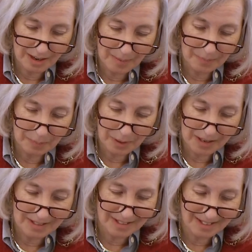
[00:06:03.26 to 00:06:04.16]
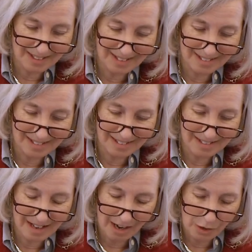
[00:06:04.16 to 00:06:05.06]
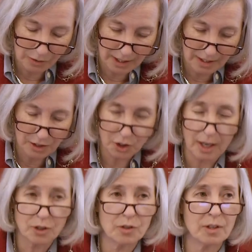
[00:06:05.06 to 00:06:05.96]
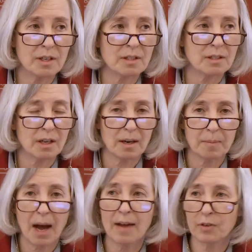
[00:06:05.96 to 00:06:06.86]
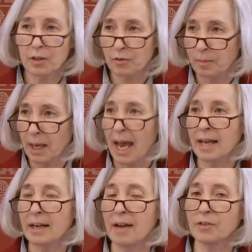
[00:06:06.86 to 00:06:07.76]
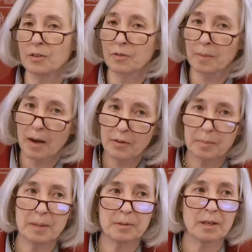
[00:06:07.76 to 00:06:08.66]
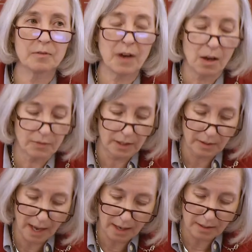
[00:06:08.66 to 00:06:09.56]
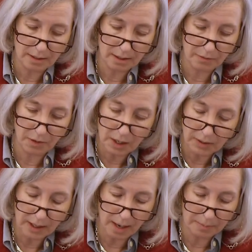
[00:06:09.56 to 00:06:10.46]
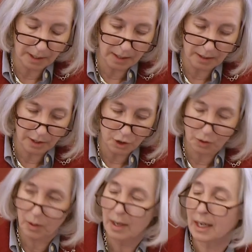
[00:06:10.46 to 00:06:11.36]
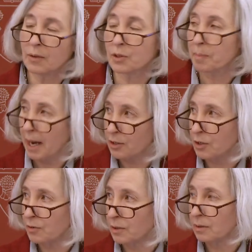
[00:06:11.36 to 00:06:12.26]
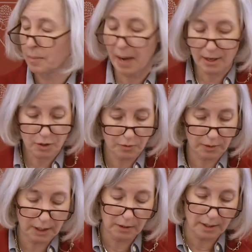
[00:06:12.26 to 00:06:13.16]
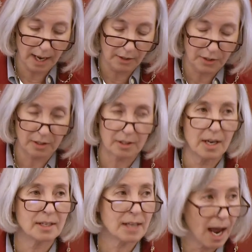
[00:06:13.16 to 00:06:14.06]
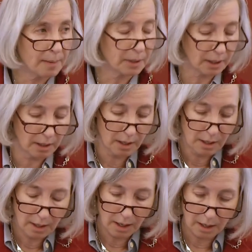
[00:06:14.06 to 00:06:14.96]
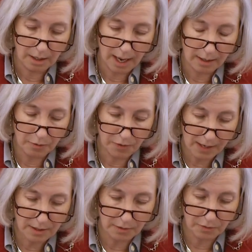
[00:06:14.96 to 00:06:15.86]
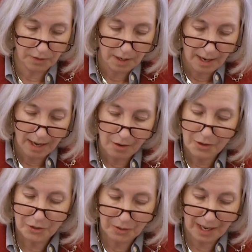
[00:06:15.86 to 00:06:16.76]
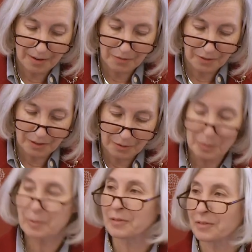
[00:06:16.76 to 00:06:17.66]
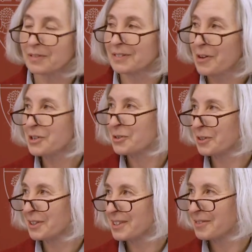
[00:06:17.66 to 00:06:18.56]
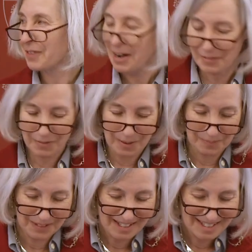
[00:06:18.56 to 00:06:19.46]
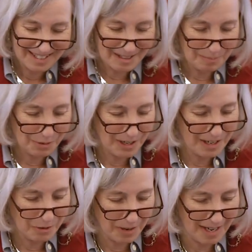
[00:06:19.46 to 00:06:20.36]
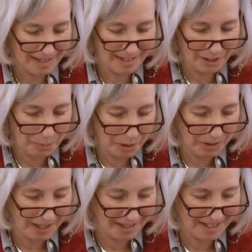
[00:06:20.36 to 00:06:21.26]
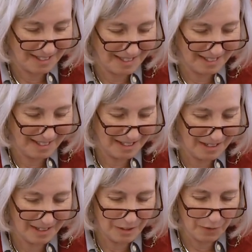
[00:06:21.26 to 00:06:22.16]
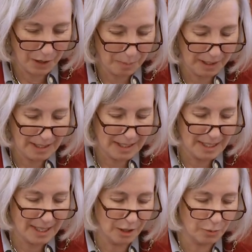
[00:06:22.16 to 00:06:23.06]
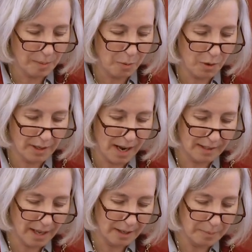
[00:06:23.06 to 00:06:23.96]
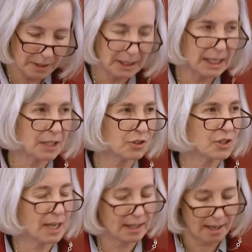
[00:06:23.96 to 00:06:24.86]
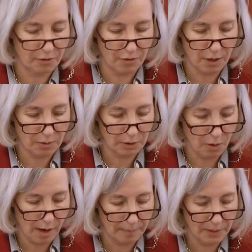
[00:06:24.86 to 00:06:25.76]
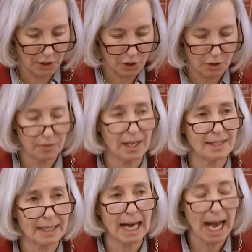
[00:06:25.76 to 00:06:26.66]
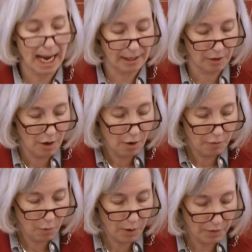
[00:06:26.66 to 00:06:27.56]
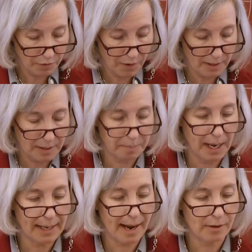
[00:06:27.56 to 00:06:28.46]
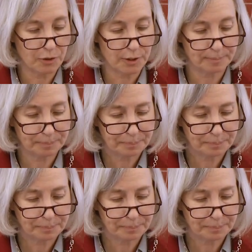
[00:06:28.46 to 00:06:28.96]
Um, but uh, not only did John do this, um, I've heard from Ken, I've heard from other people involved in that uh, very complicated issue. It was masterful. Masterful legal analysis, timely, uh, and effective. And also gave a group of law students, five of them, some pretty great experience uh, in, in developing a detailed report on liability under state and federal law that served as a guide for the fund payouts.